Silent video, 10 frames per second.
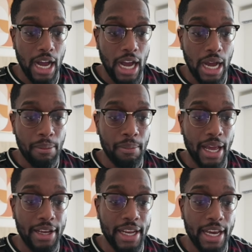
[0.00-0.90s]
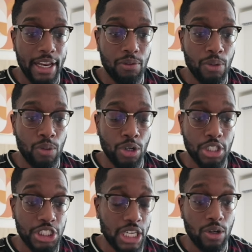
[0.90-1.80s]
And then we want
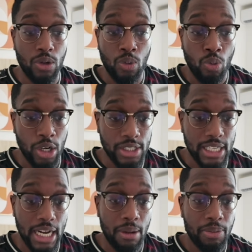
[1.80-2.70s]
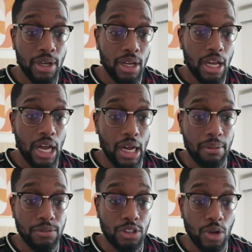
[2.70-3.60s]
the channel, WhatsApp.
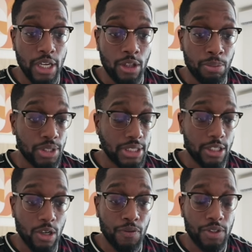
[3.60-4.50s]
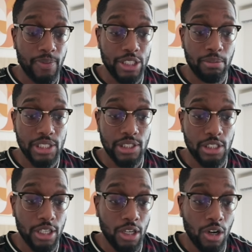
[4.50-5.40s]
Don't let the bot send confirmation
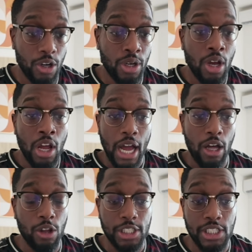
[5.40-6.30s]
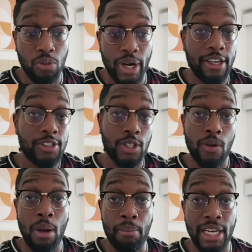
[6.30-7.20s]
message, turn that on. How long does it wait?
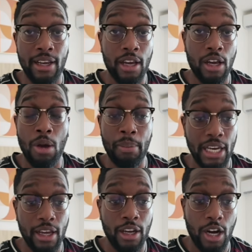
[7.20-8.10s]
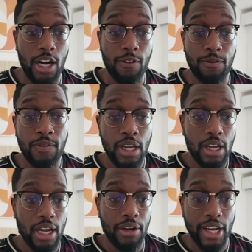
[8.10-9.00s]
So a minute and a half,
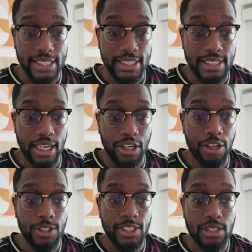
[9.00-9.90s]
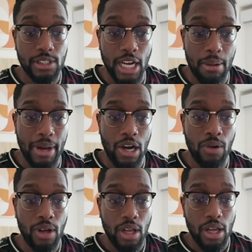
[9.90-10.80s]
and 90 seconds,
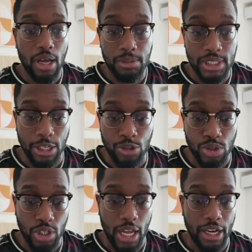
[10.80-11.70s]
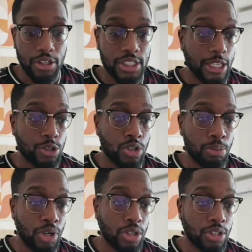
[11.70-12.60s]
timeout. Schedule the
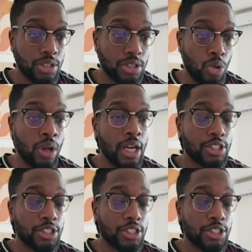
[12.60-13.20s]
booked. Cool.